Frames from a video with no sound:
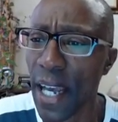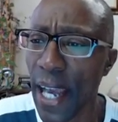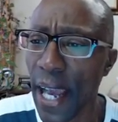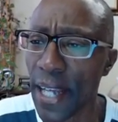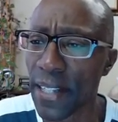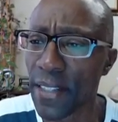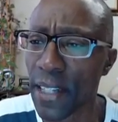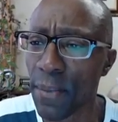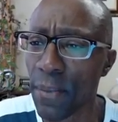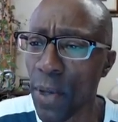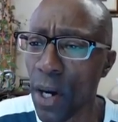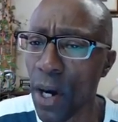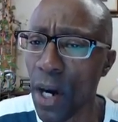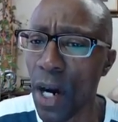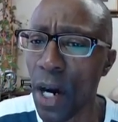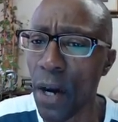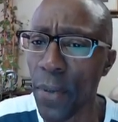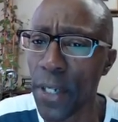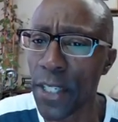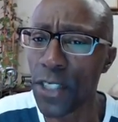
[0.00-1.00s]
as I'm
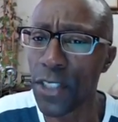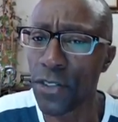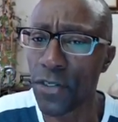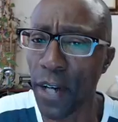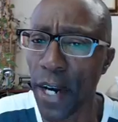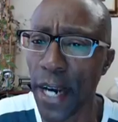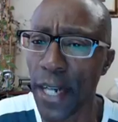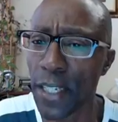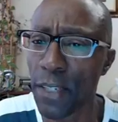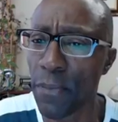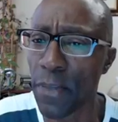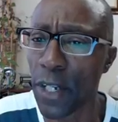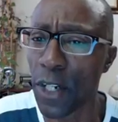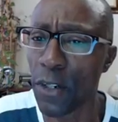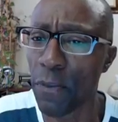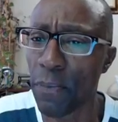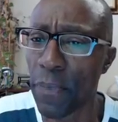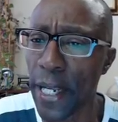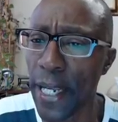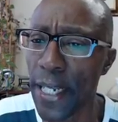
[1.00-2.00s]
always trying to be
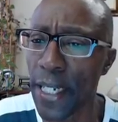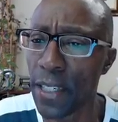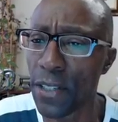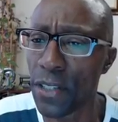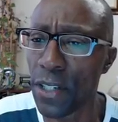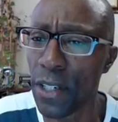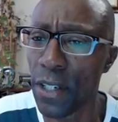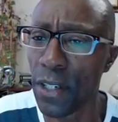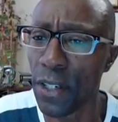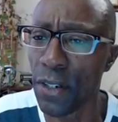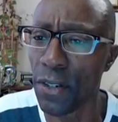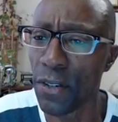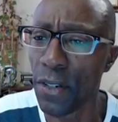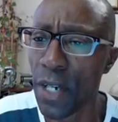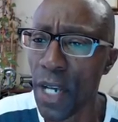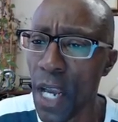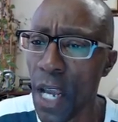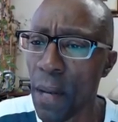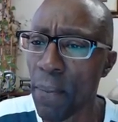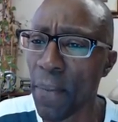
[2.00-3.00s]
obedient to you
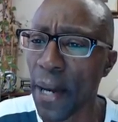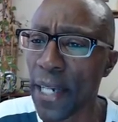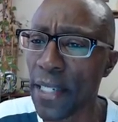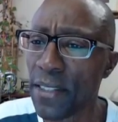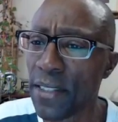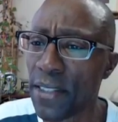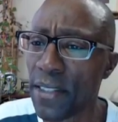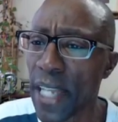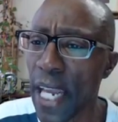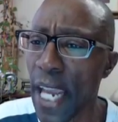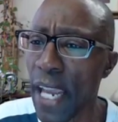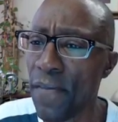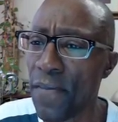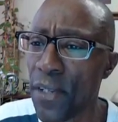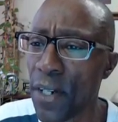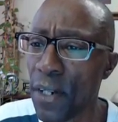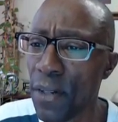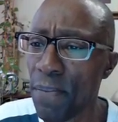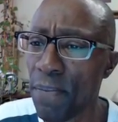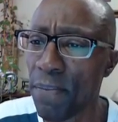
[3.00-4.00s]
my
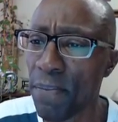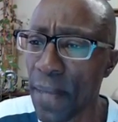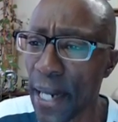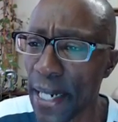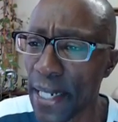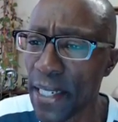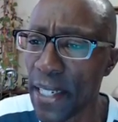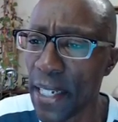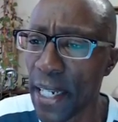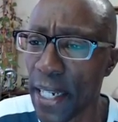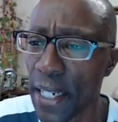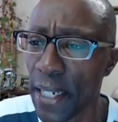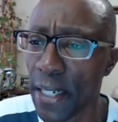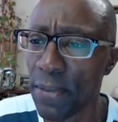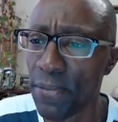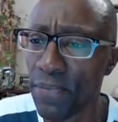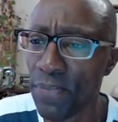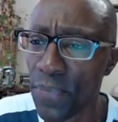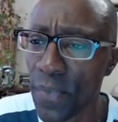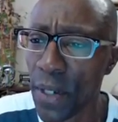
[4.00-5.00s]
Savior, my King.